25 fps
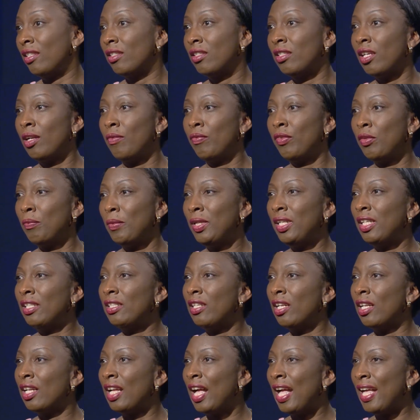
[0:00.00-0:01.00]
the minute
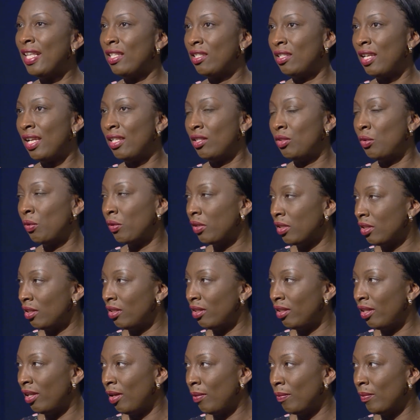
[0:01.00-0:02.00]
a guy starts talking to
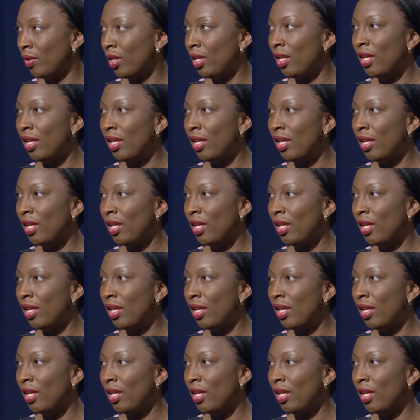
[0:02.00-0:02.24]
them,